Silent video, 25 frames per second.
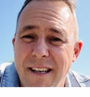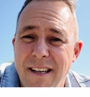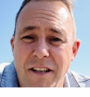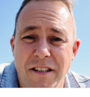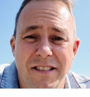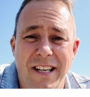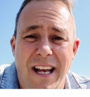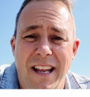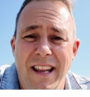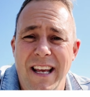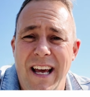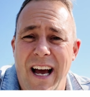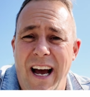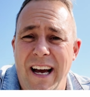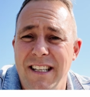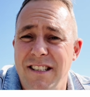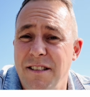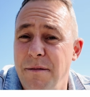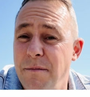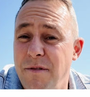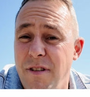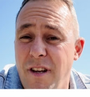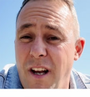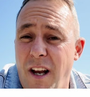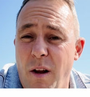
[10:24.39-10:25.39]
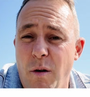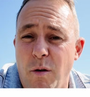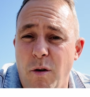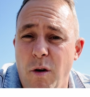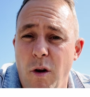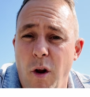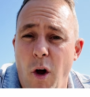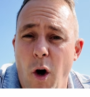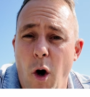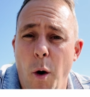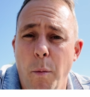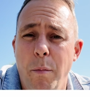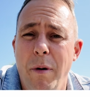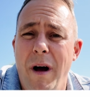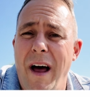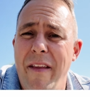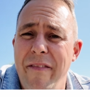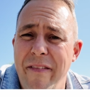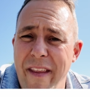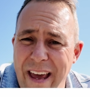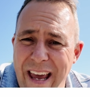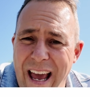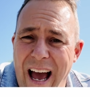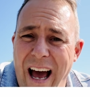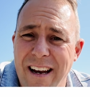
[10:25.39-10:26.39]
You send the item to the local hub
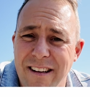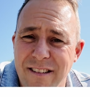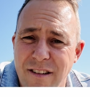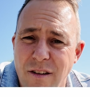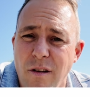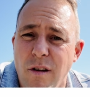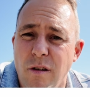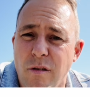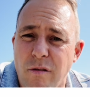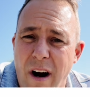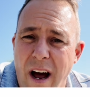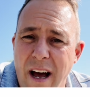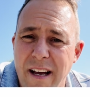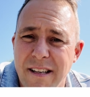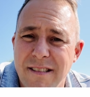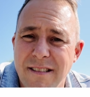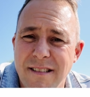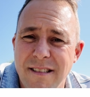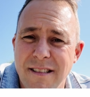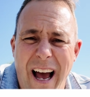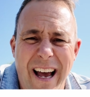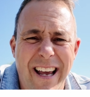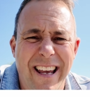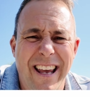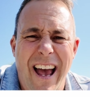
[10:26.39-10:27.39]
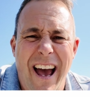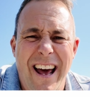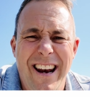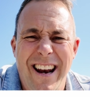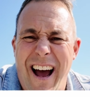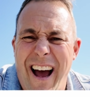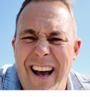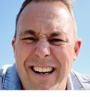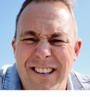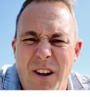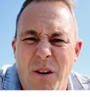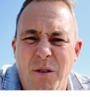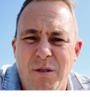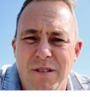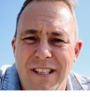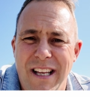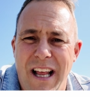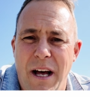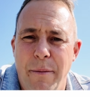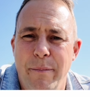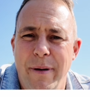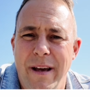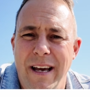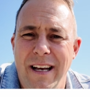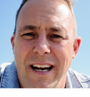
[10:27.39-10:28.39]
and they handle the rest. Again, I don't see
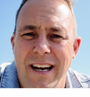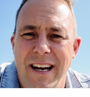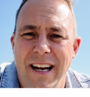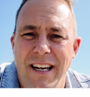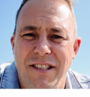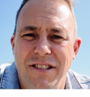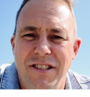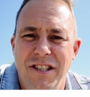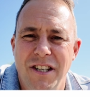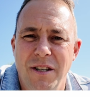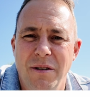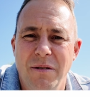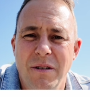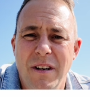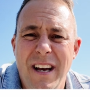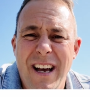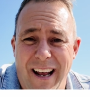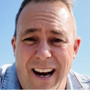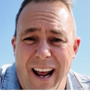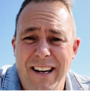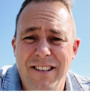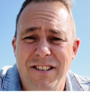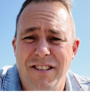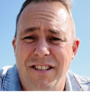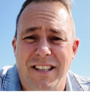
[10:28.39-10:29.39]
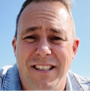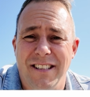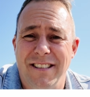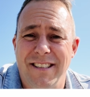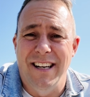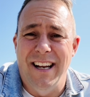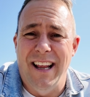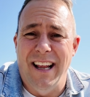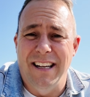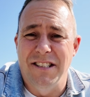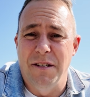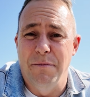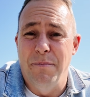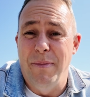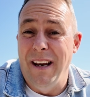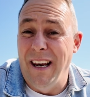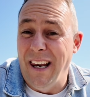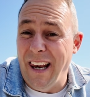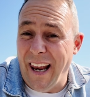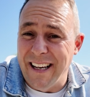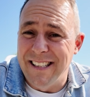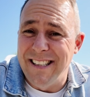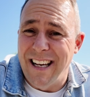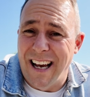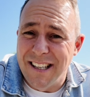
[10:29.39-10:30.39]
that being an issue, and I just consider that to be
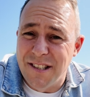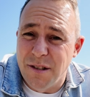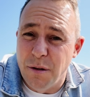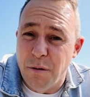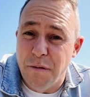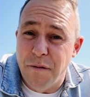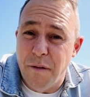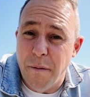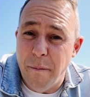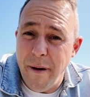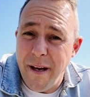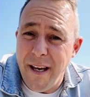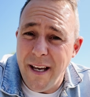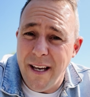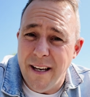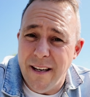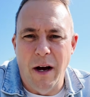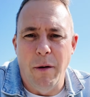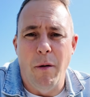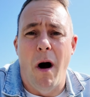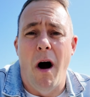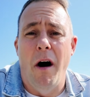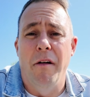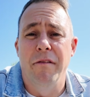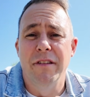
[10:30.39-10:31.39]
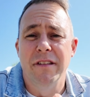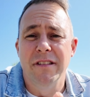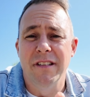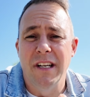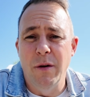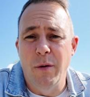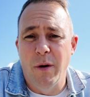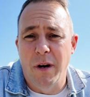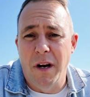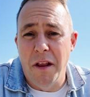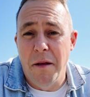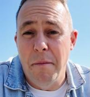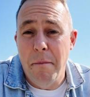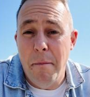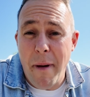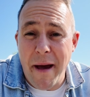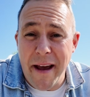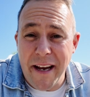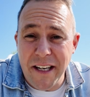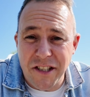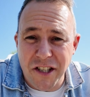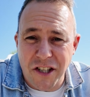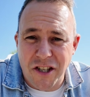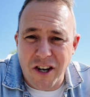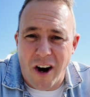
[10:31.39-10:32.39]
less hassle for me. Now, obviously, one of the
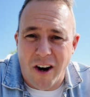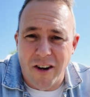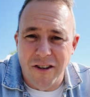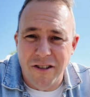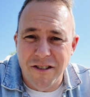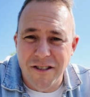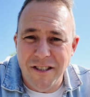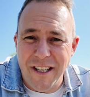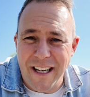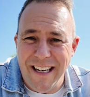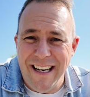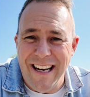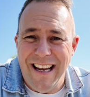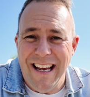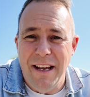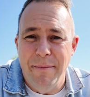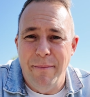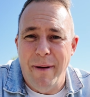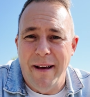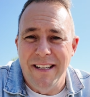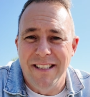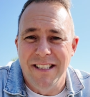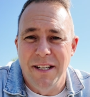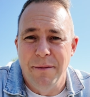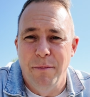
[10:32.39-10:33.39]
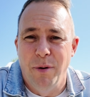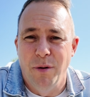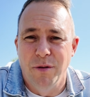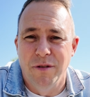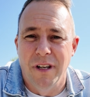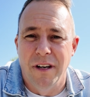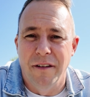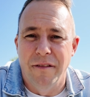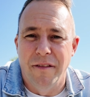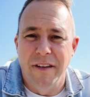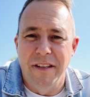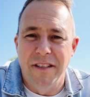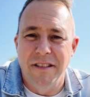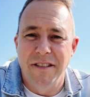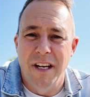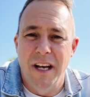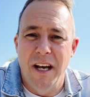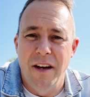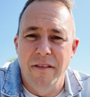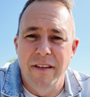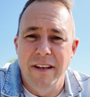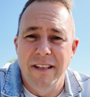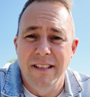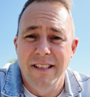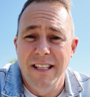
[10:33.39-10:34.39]
major cons in eBay Simple Delivery
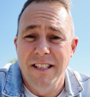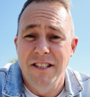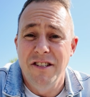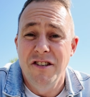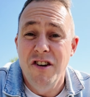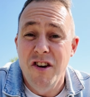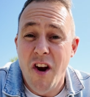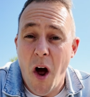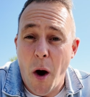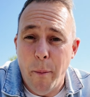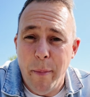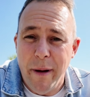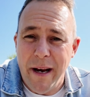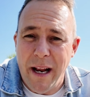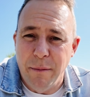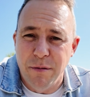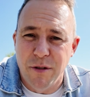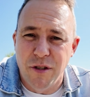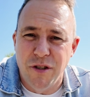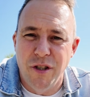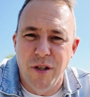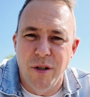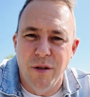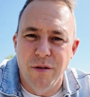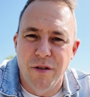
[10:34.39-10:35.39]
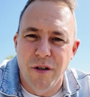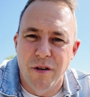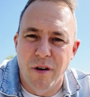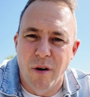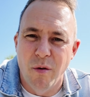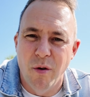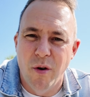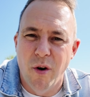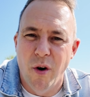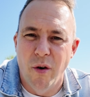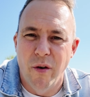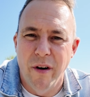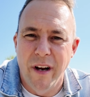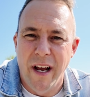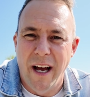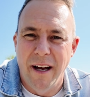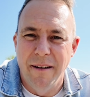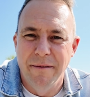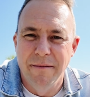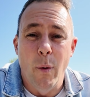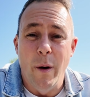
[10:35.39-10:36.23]
service is not being able to choose your own courier.